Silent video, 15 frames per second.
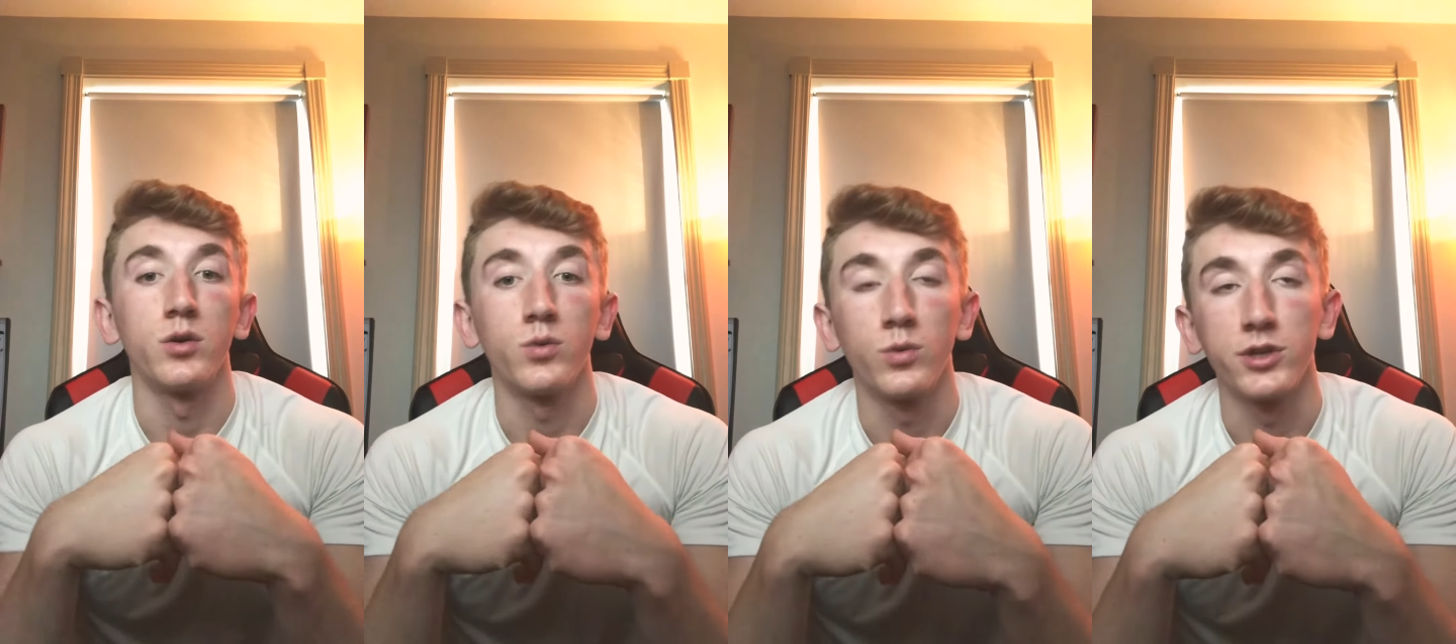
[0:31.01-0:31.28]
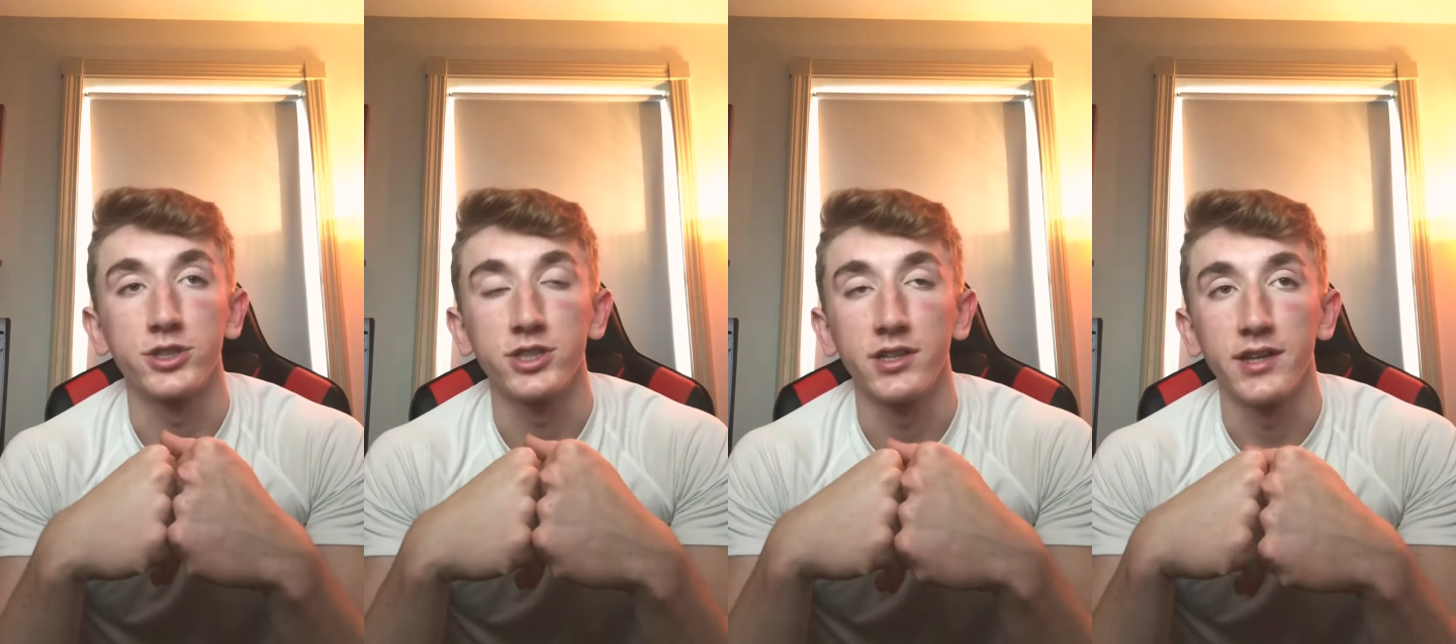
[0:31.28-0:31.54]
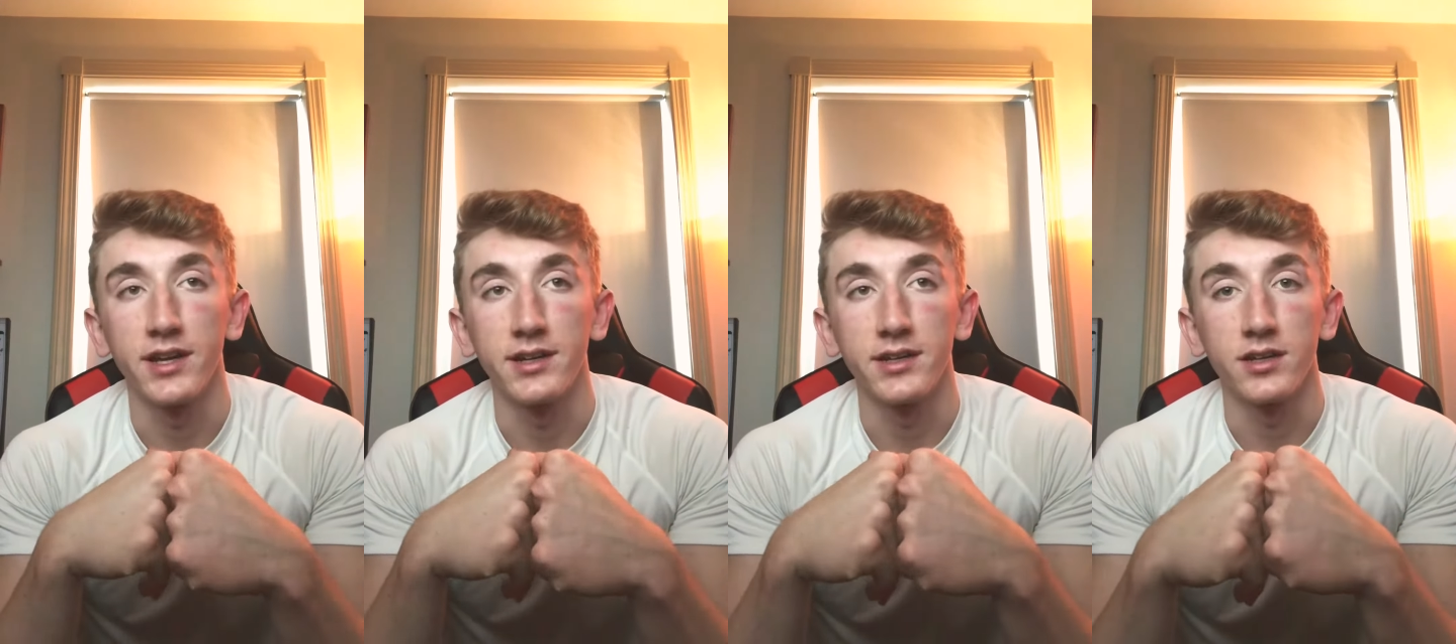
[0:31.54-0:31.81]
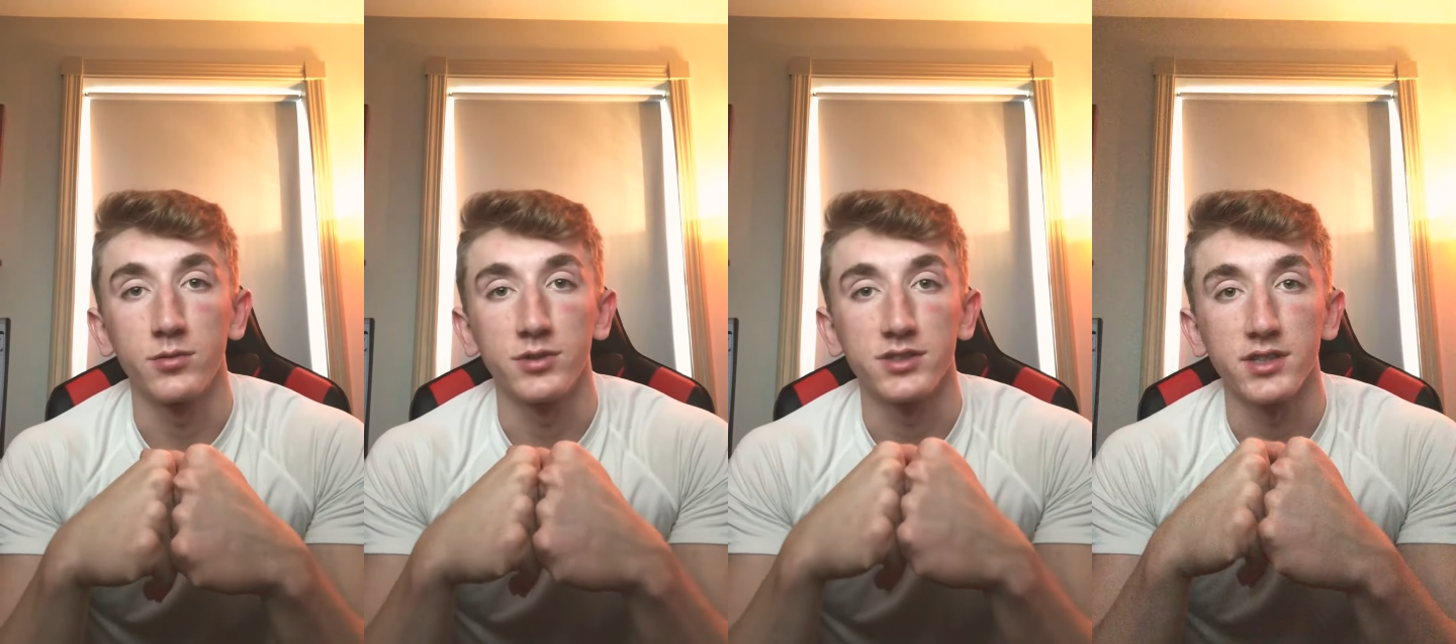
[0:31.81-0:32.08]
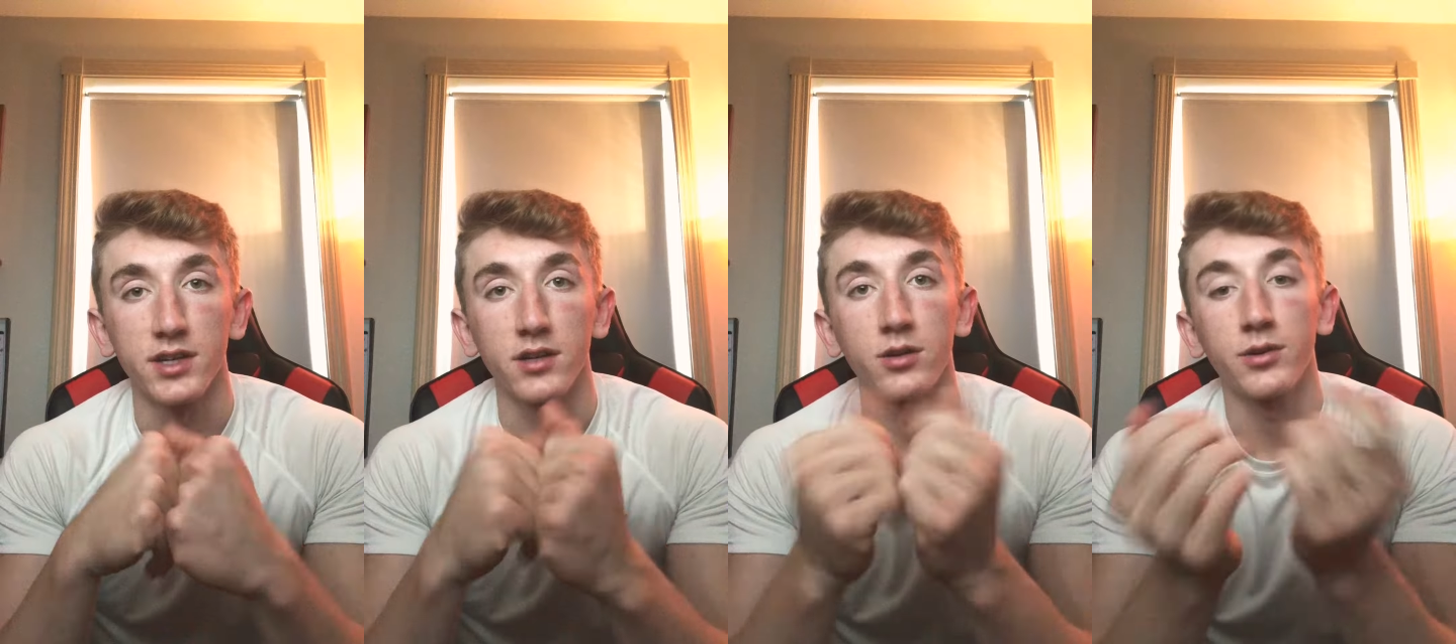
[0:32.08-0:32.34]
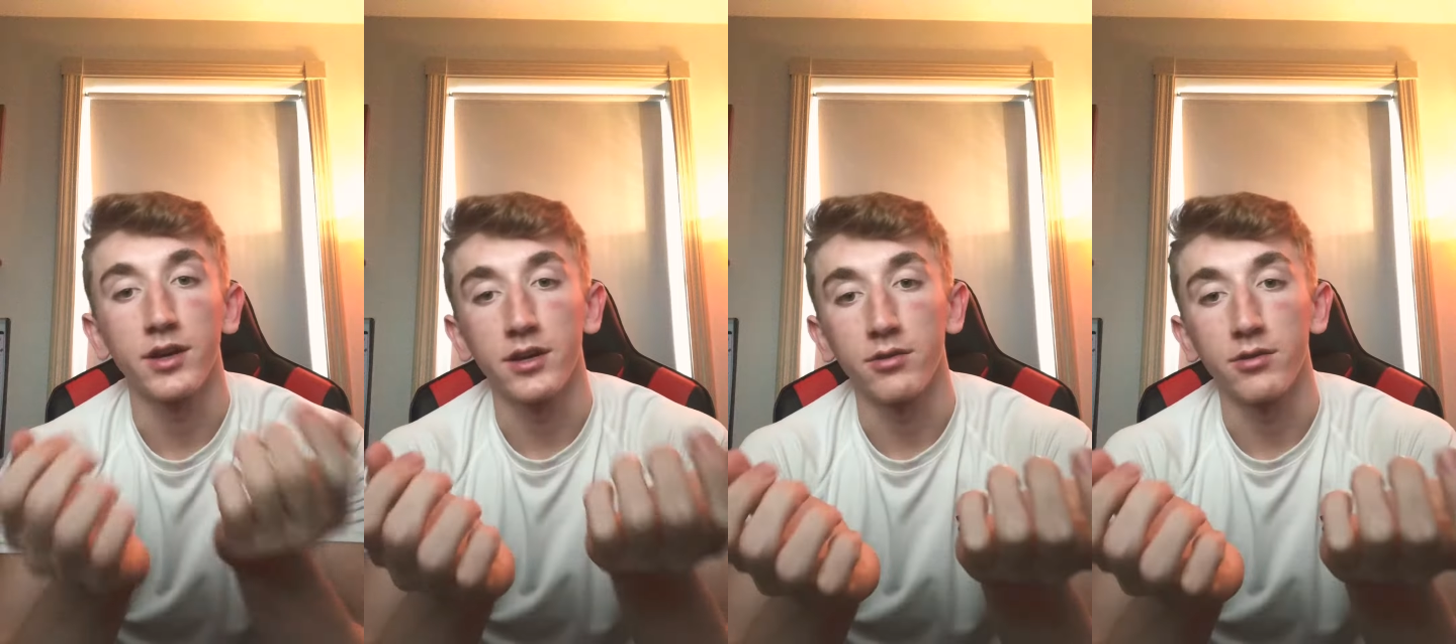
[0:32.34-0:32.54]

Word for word: what she then did was say, okay,